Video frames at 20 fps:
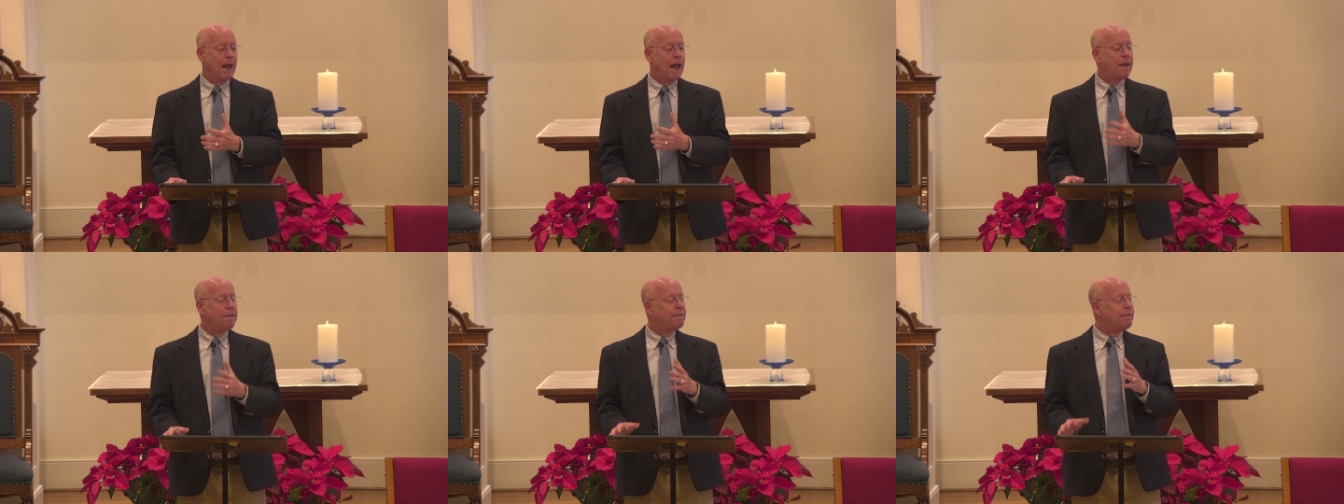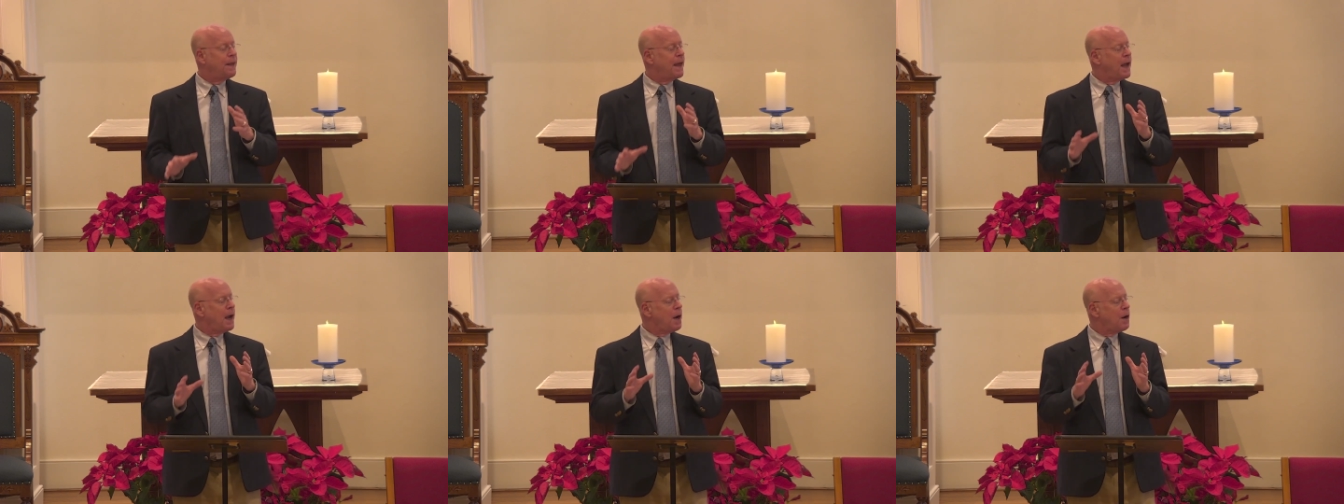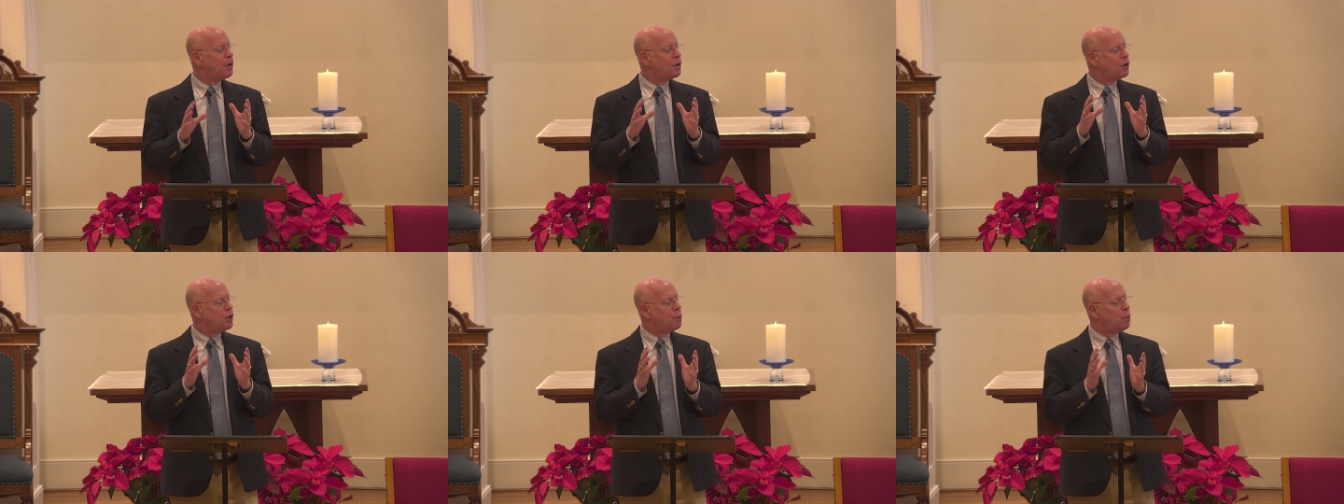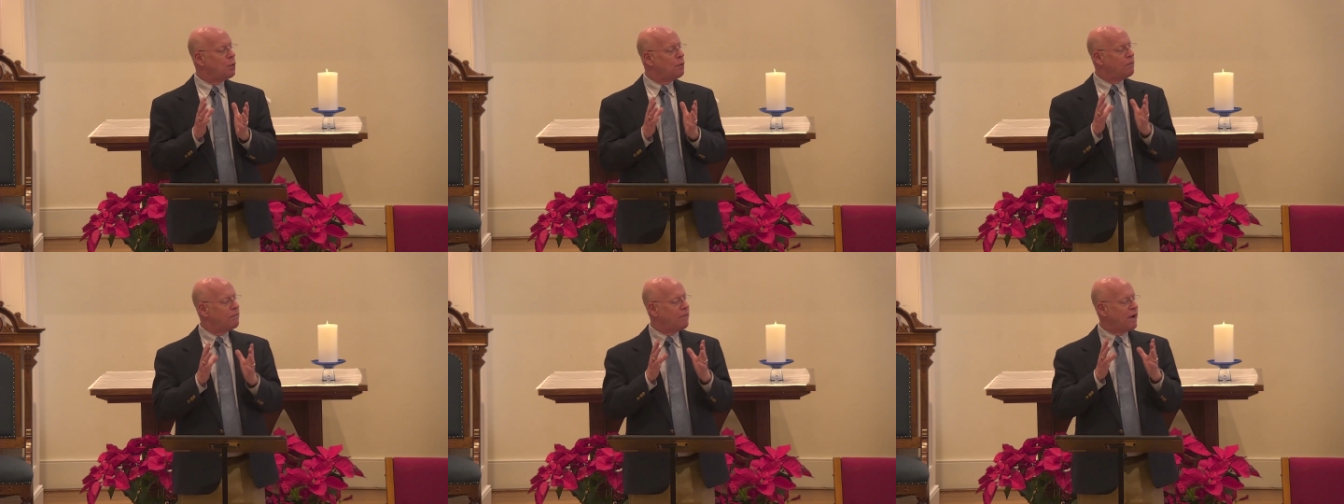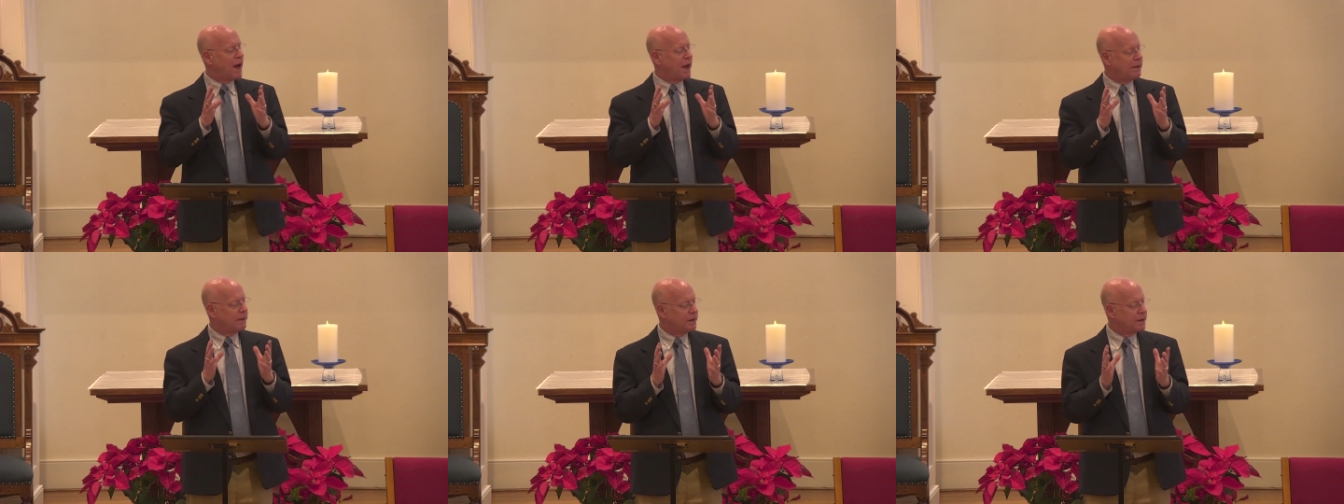and there you will
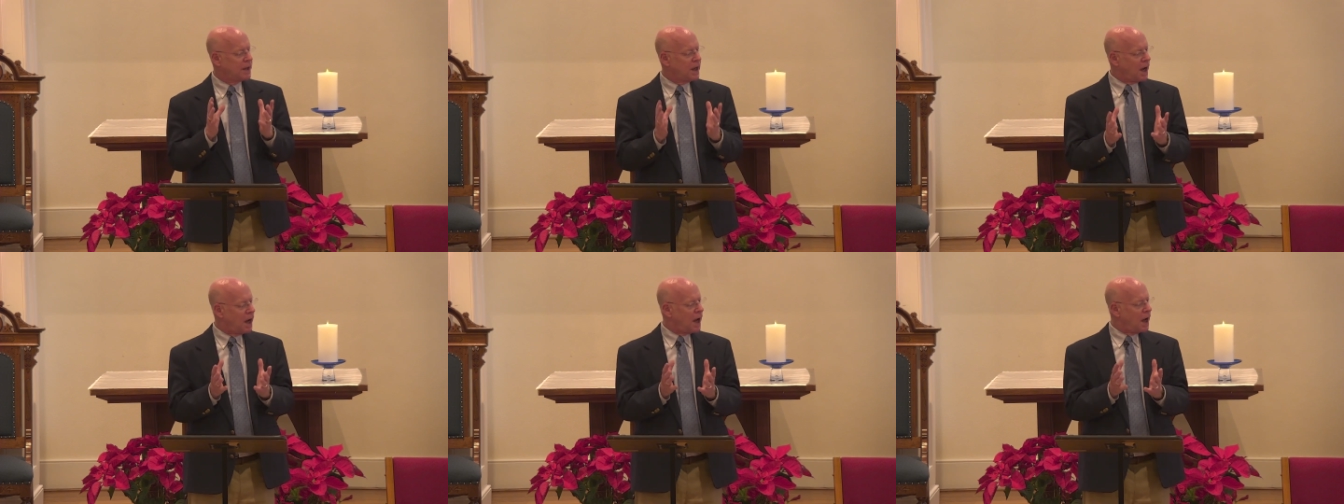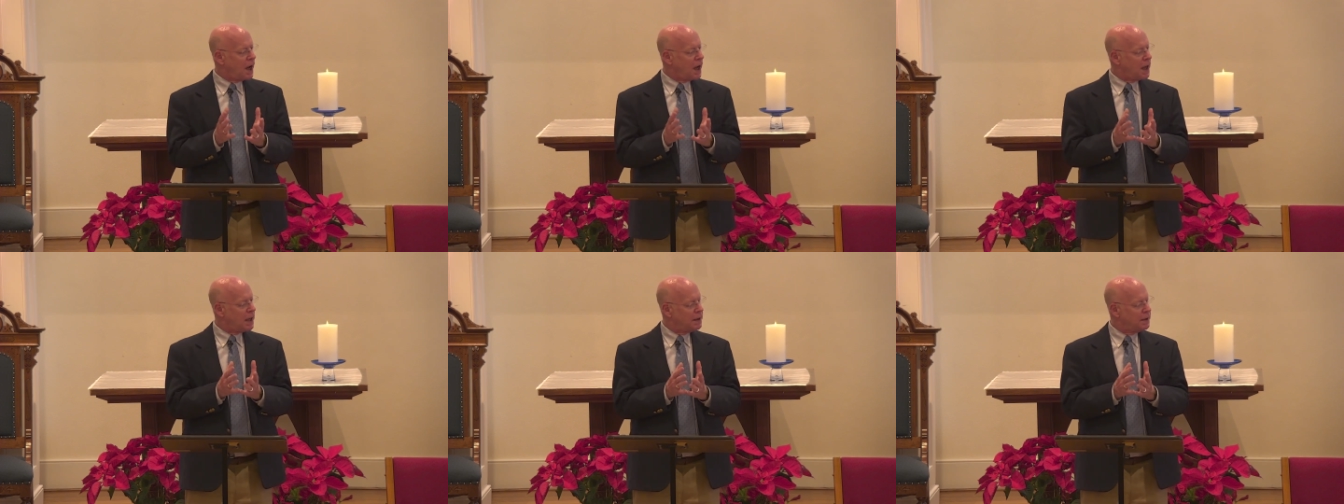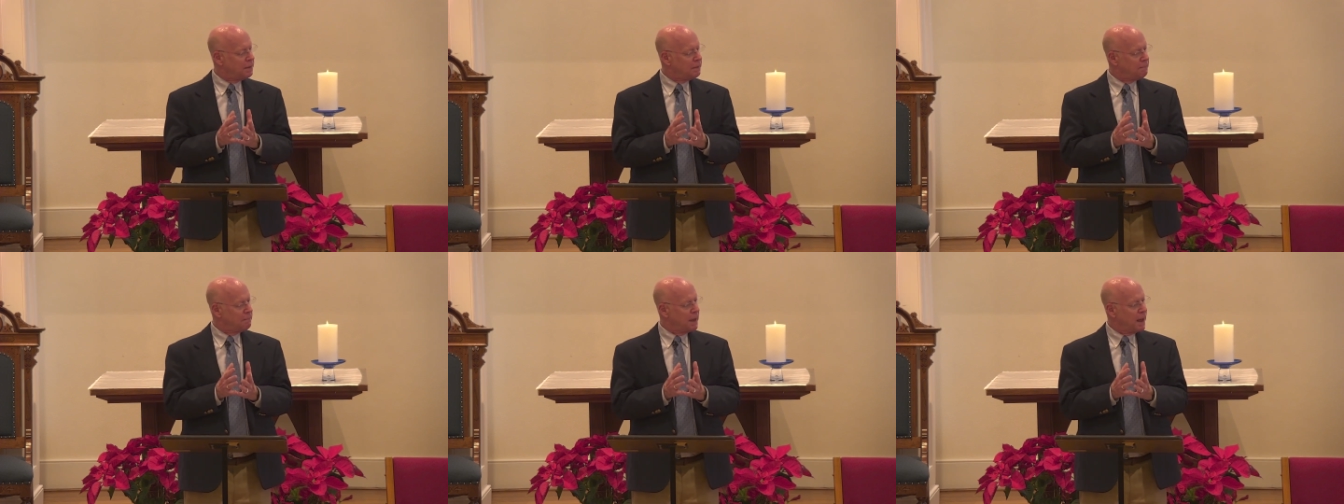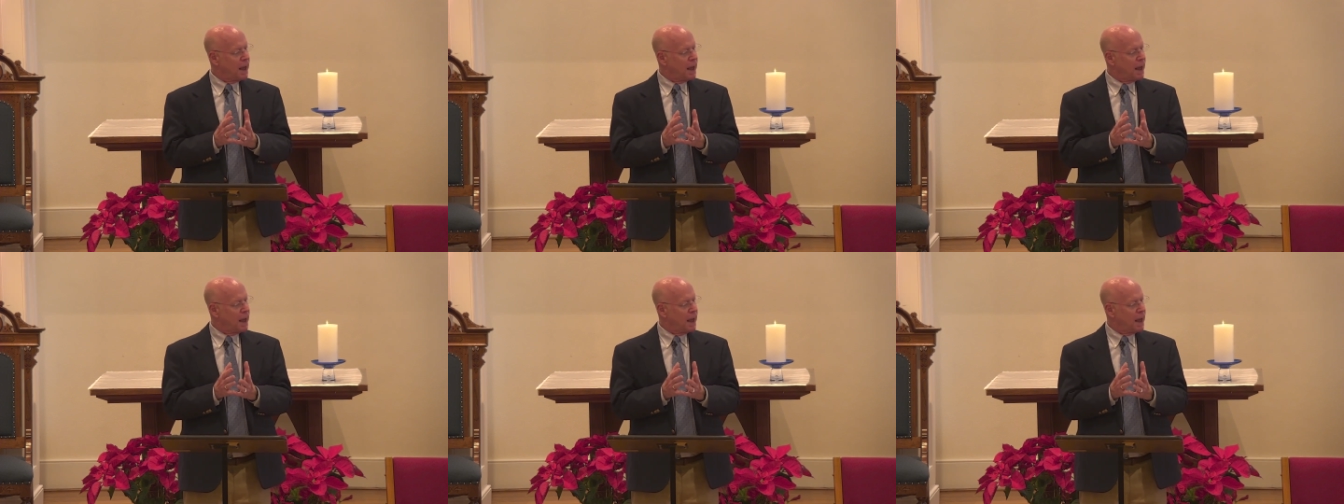find God,